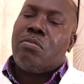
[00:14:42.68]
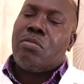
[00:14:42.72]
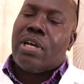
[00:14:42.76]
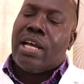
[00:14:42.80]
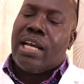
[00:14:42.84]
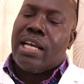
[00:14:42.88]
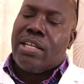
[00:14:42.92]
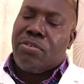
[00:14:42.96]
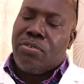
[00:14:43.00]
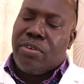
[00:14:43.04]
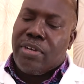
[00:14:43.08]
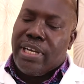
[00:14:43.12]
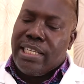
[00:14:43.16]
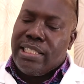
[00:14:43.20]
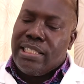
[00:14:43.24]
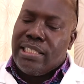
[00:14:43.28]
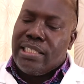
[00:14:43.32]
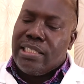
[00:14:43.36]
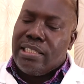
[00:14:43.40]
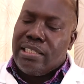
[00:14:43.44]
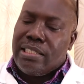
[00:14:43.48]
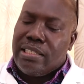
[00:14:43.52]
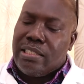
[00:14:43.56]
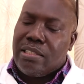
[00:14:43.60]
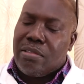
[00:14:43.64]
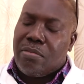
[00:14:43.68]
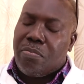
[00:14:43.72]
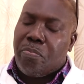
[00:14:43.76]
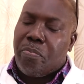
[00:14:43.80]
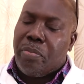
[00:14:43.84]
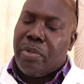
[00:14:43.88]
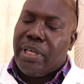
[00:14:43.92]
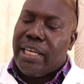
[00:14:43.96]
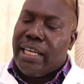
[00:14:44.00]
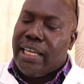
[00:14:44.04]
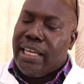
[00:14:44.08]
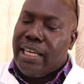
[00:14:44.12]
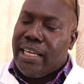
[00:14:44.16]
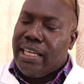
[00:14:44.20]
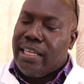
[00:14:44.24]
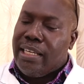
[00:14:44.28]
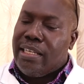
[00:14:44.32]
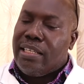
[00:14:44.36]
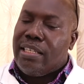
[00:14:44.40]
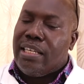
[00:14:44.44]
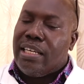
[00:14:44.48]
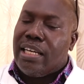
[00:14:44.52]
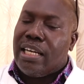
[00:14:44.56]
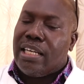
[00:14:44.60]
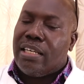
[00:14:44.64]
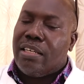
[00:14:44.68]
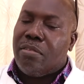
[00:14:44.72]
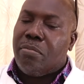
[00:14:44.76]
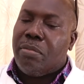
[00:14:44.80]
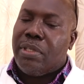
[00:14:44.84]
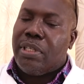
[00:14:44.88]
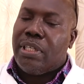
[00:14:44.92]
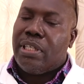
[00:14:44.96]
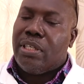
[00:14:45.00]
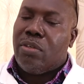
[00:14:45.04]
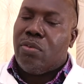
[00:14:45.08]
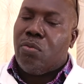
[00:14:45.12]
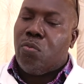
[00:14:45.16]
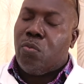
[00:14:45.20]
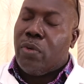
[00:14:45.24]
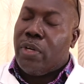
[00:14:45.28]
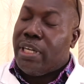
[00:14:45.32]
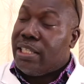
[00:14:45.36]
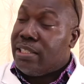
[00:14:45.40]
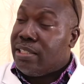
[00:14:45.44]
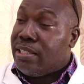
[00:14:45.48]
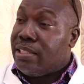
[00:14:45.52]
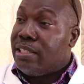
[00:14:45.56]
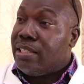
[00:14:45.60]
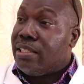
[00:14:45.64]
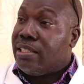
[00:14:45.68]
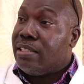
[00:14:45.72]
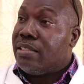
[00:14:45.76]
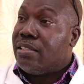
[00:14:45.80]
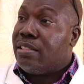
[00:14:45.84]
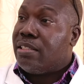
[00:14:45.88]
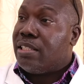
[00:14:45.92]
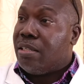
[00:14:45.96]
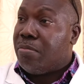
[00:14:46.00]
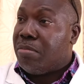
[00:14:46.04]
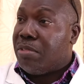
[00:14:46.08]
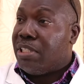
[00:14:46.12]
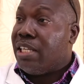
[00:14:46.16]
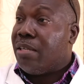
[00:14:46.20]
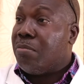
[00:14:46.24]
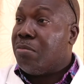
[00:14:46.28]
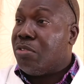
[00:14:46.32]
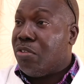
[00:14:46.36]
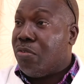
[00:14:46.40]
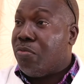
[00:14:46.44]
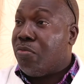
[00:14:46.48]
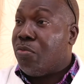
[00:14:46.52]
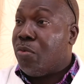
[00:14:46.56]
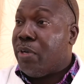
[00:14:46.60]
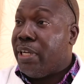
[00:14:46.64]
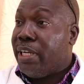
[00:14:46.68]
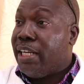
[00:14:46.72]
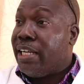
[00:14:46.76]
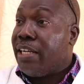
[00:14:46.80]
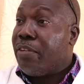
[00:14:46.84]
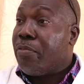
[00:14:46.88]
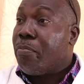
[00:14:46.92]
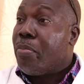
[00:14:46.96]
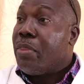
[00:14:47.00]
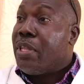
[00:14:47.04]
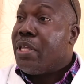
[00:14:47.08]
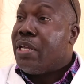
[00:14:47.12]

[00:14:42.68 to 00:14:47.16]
Arthritis pain can be worse in some times of weather.